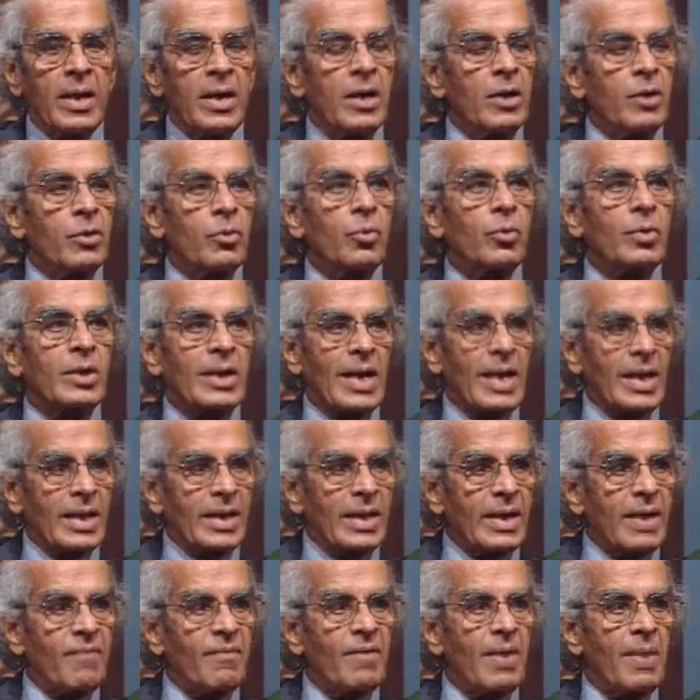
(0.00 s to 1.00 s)
to tell the
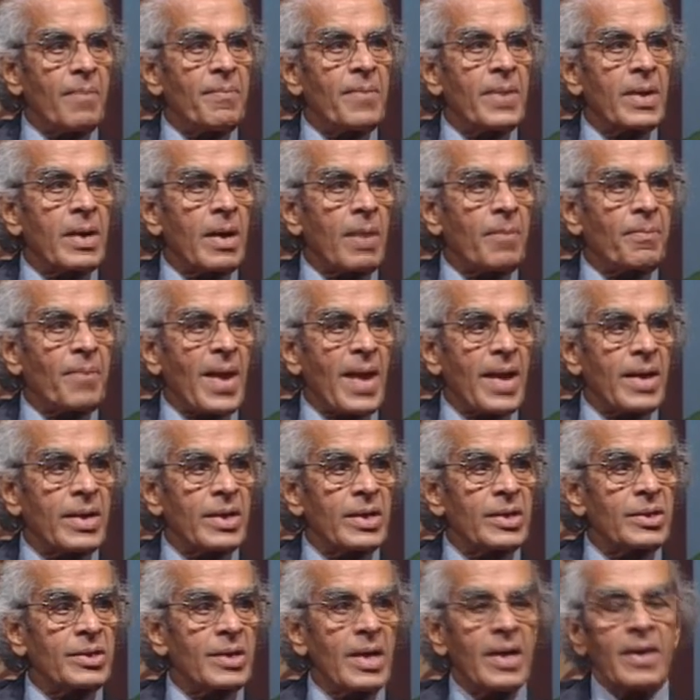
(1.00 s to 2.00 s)
developmental
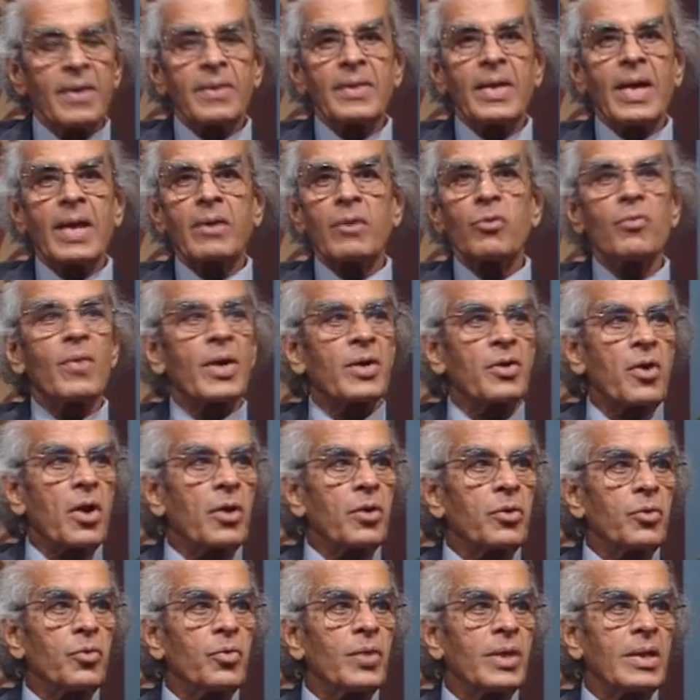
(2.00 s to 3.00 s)
planners that you are
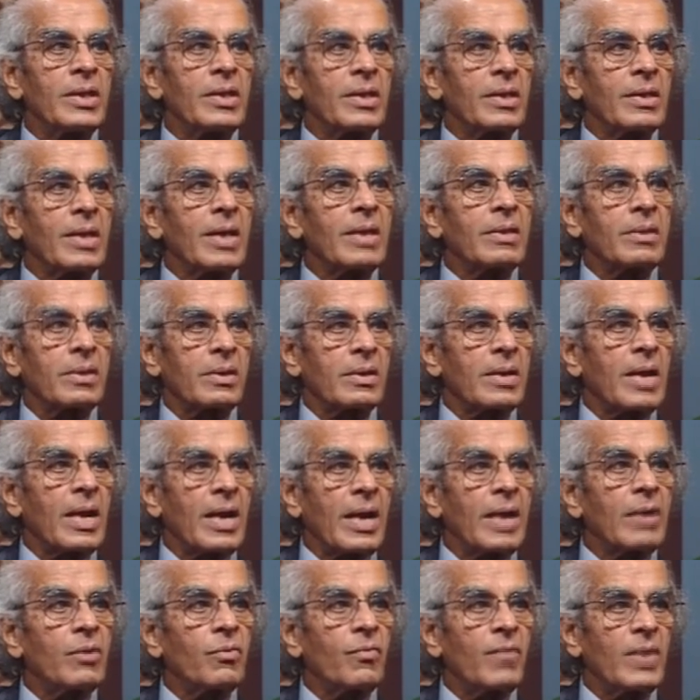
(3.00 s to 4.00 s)
not doing the things in the
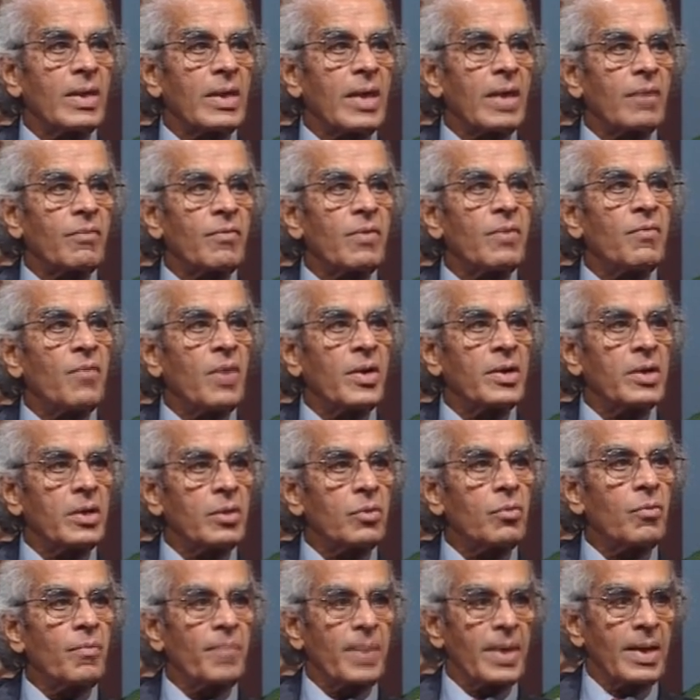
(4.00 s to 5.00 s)
right way that we want it to be.